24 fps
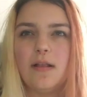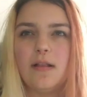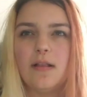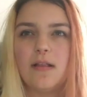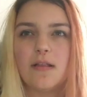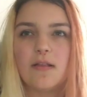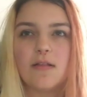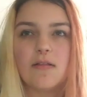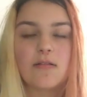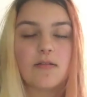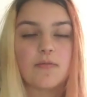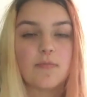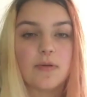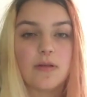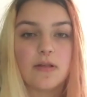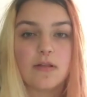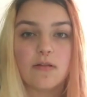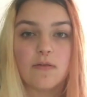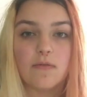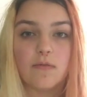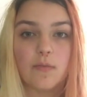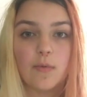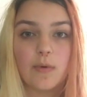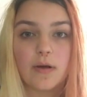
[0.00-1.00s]
this is a
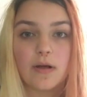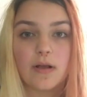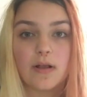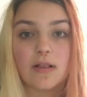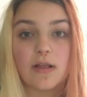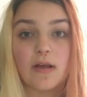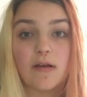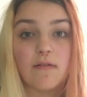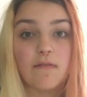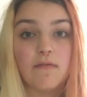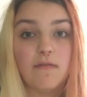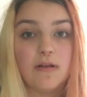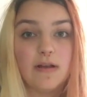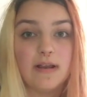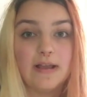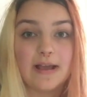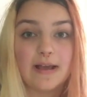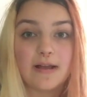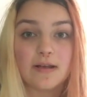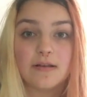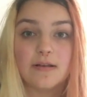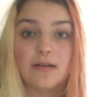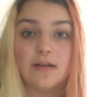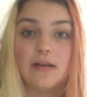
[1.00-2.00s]
piece of work that I really
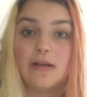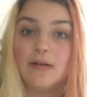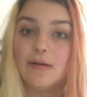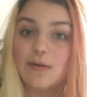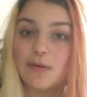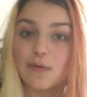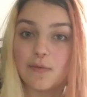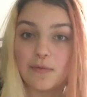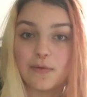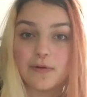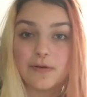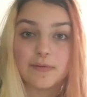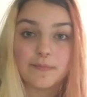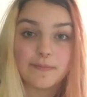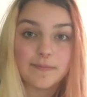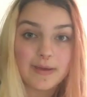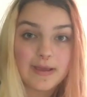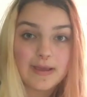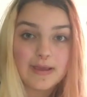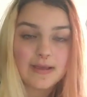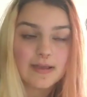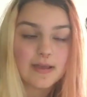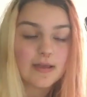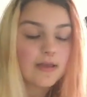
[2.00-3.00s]
actually enjoyed
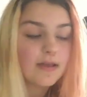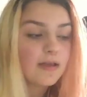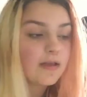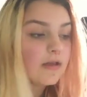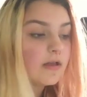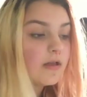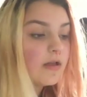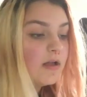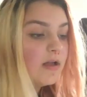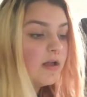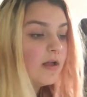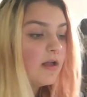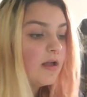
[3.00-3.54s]
making.